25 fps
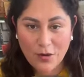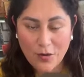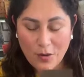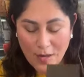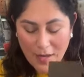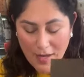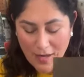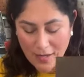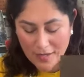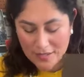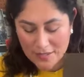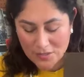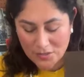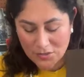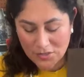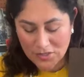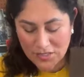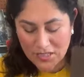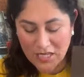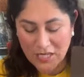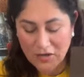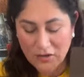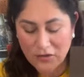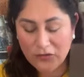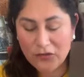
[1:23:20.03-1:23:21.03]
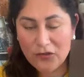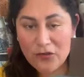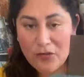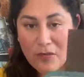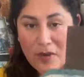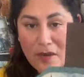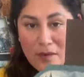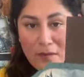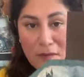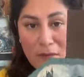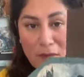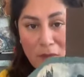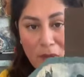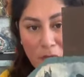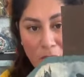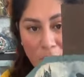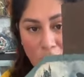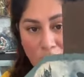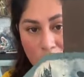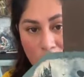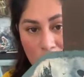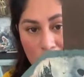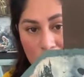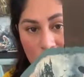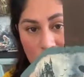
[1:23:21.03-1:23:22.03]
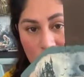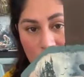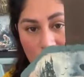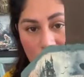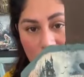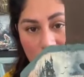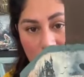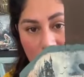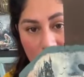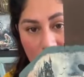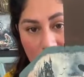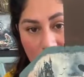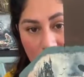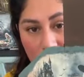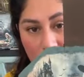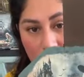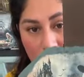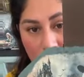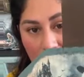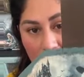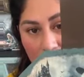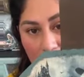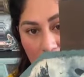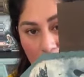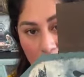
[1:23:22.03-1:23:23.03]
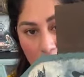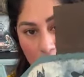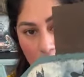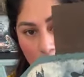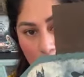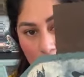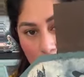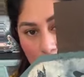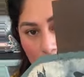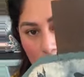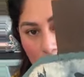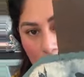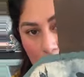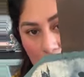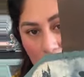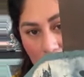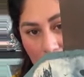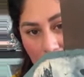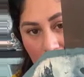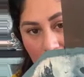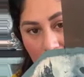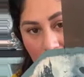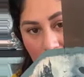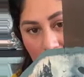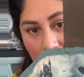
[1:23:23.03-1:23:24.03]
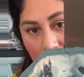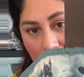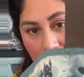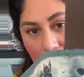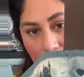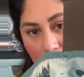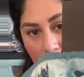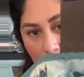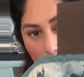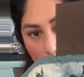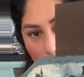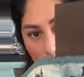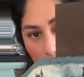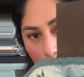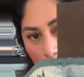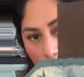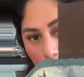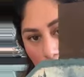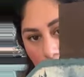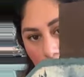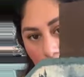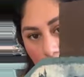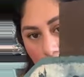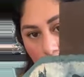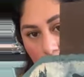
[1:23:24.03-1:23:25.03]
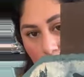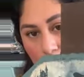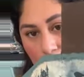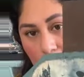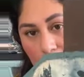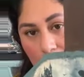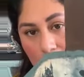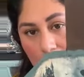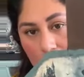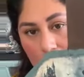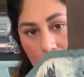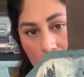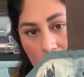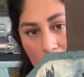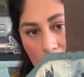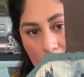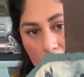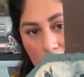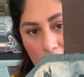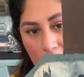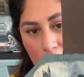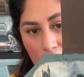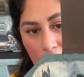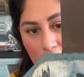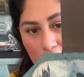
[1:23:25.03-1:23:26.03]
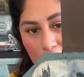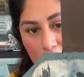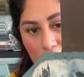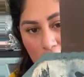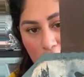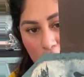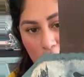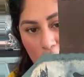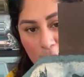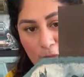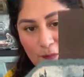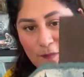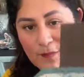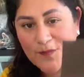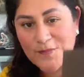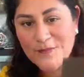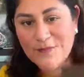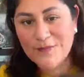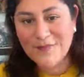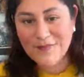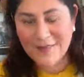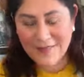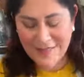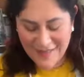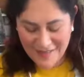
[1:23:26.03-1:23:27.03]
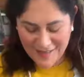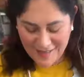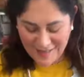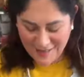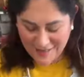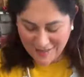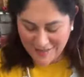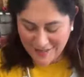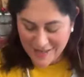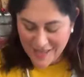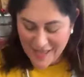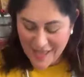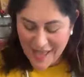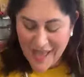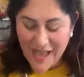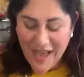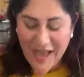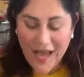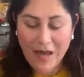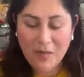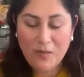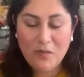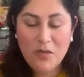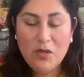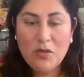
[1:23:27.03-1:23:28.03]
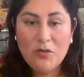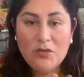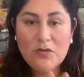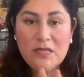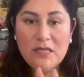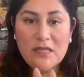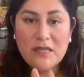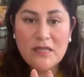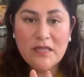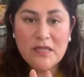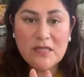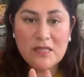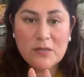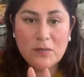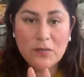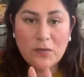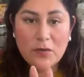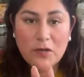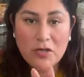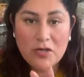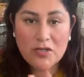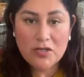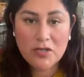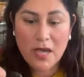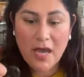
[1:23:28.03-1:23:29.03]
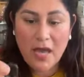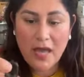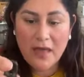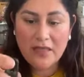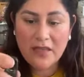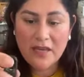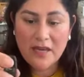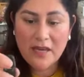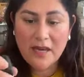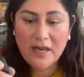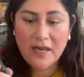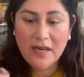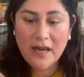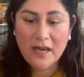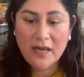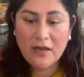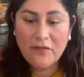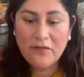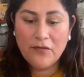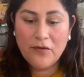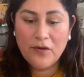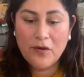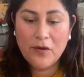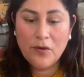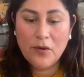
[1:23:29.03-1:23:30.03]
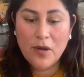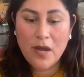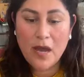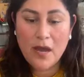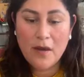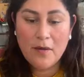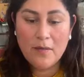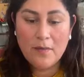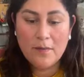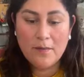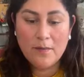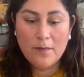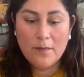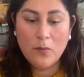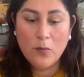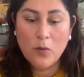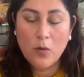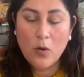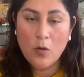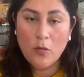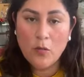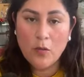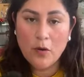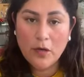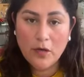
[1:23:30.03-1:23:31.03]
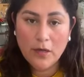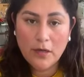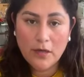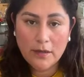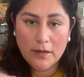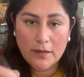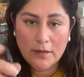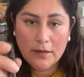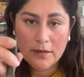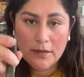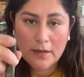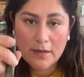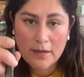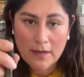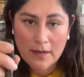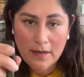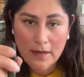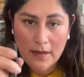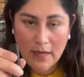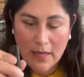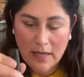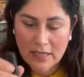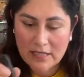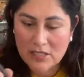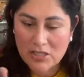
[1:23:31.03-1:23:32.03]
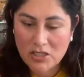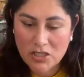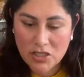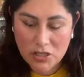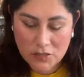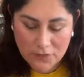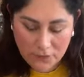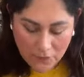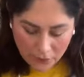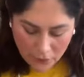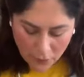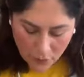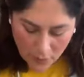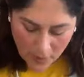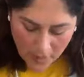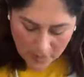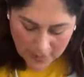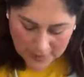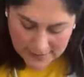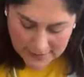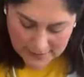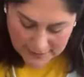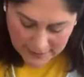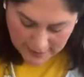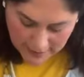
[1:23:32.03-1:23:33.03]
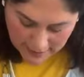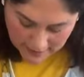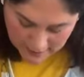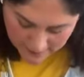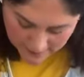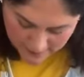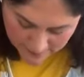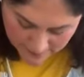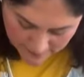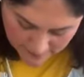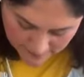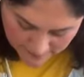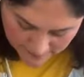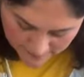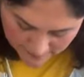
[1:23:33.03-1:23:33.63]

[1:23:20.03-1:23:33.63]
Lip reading: So as you see, also my molds, they look very kind of like old, you know. I'm using this brush. I think I got it from Walmart. It's just for waxing.